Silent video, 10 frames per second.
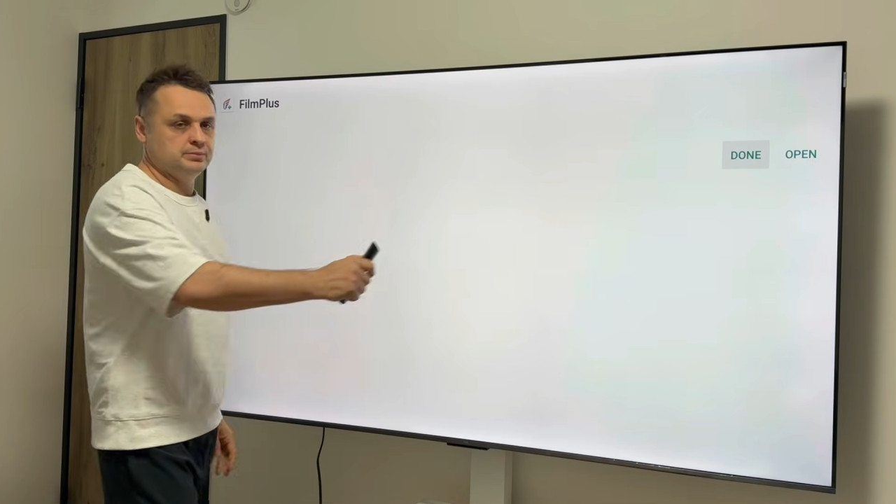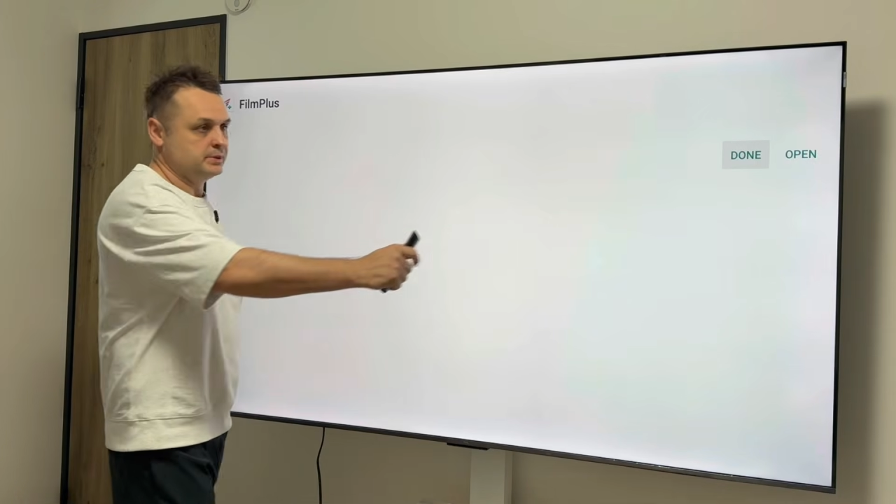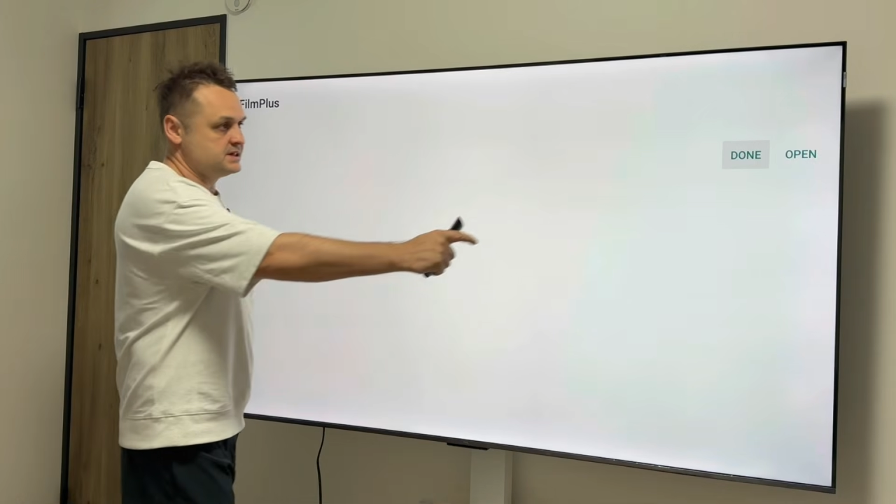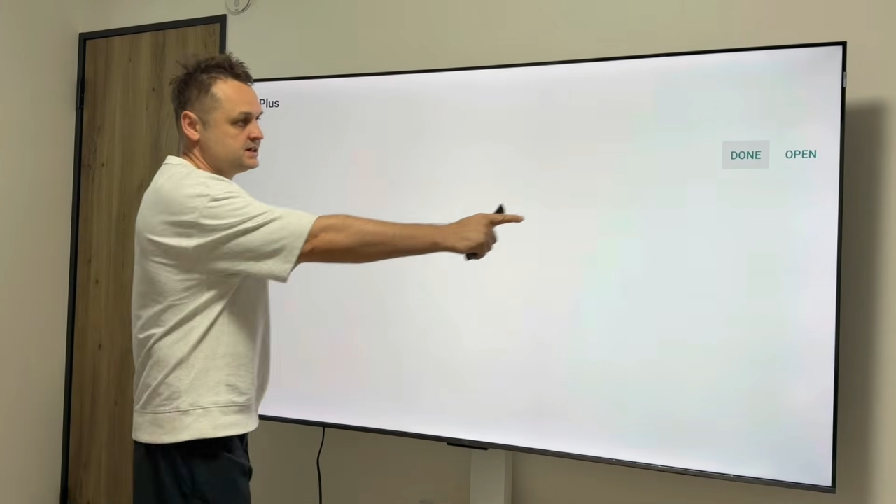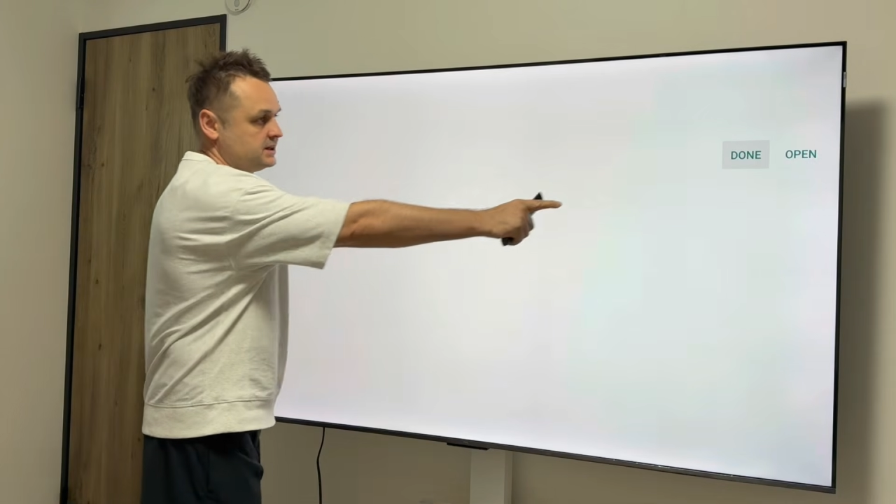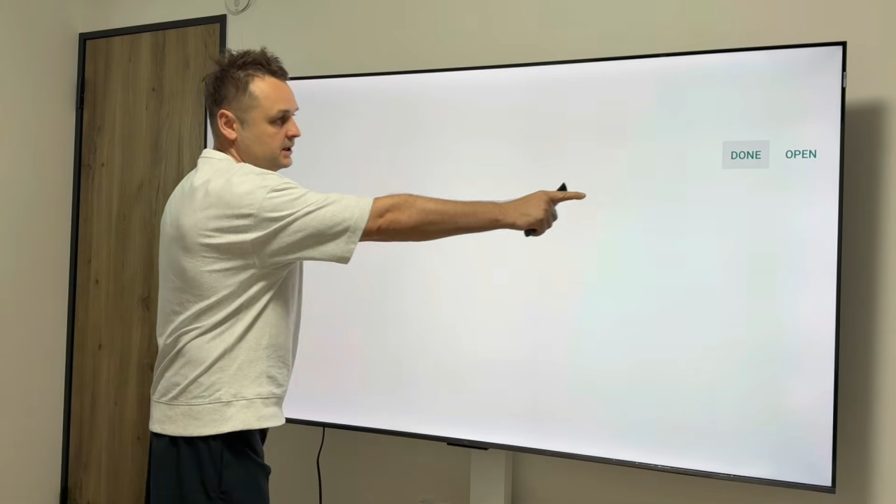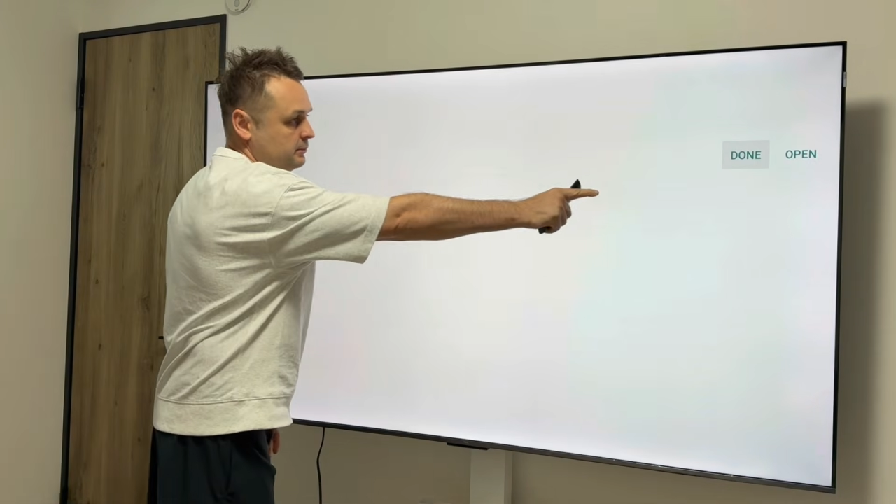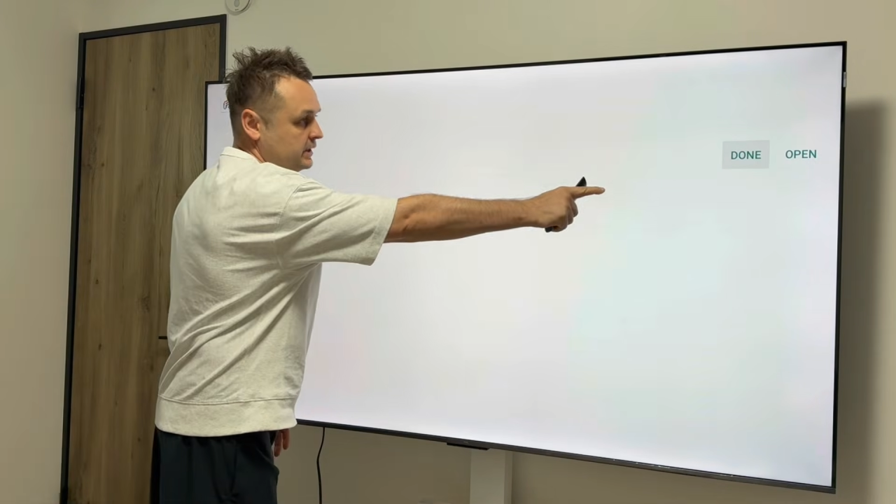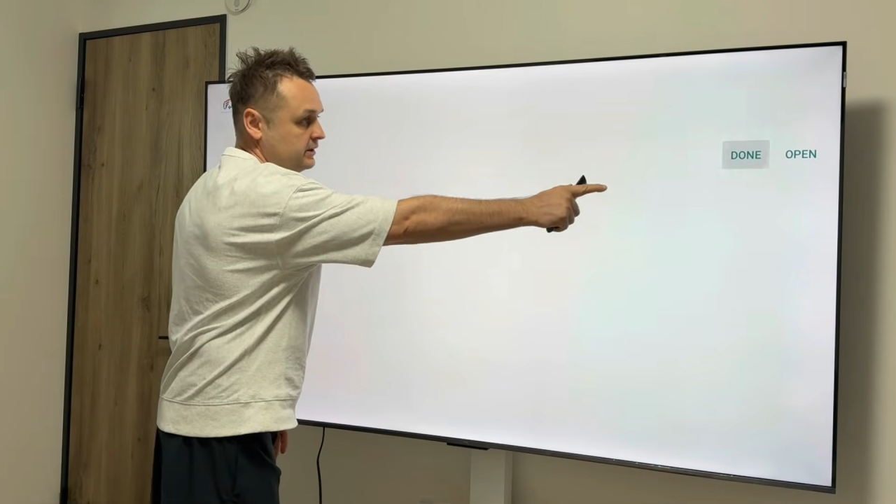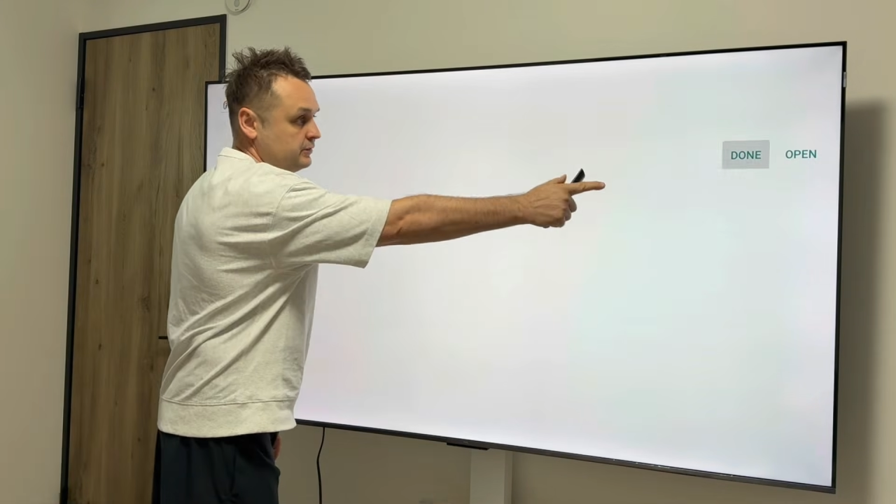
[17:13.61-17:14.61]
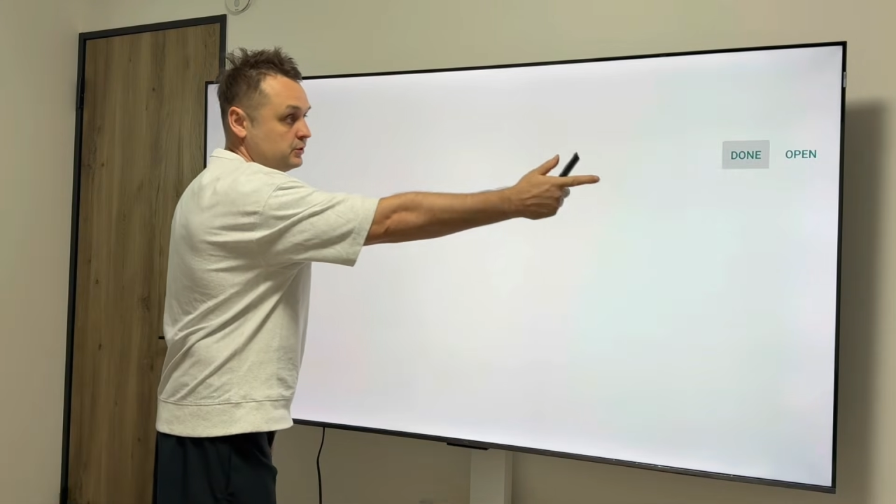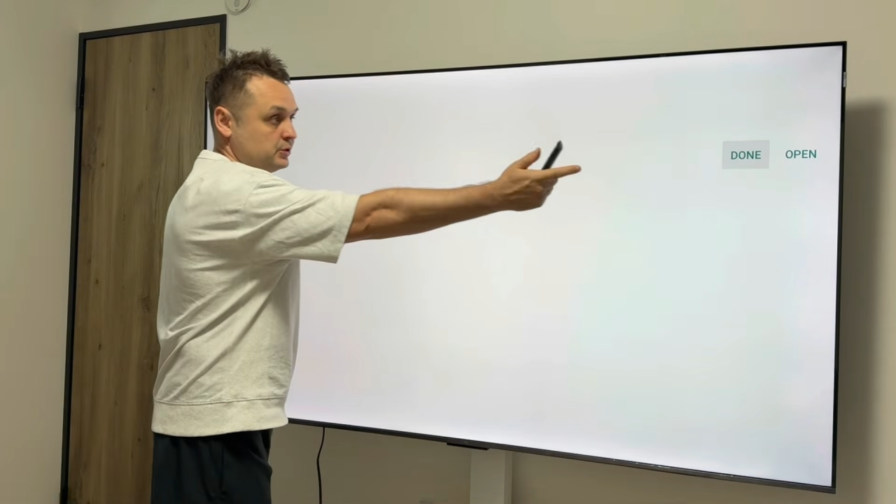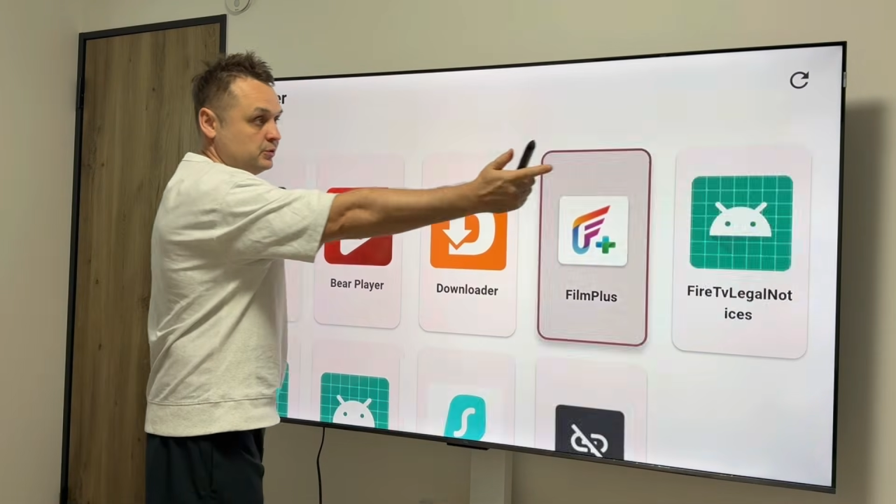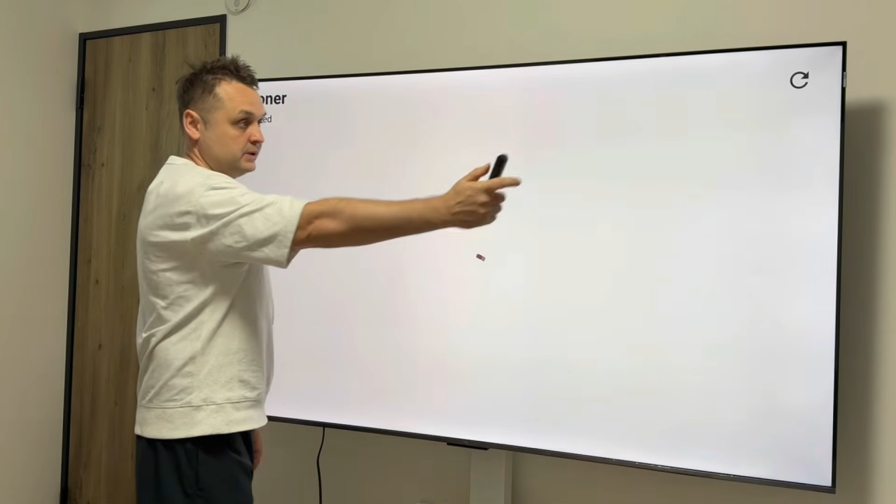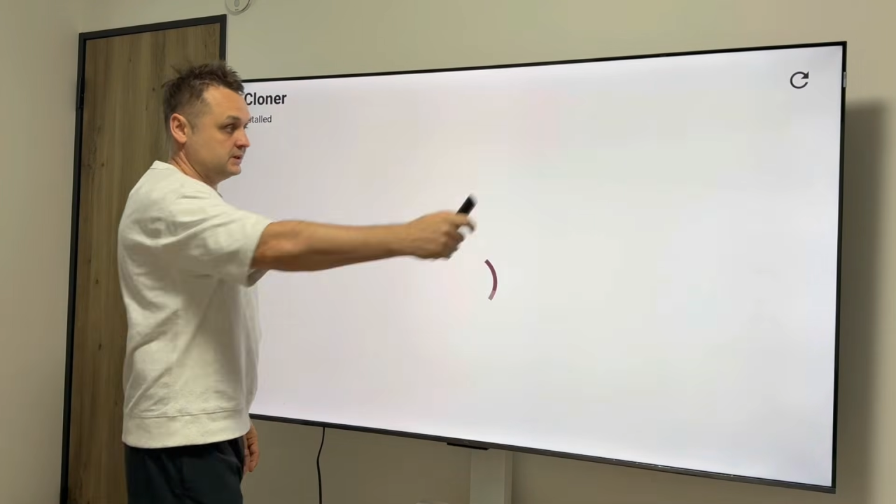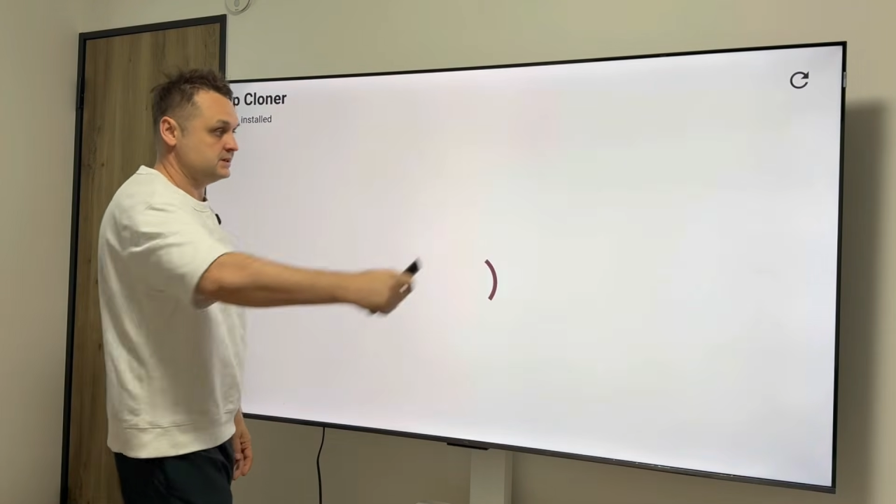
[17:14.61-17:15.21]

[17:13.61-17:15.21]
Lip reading: Press the done button if you are doing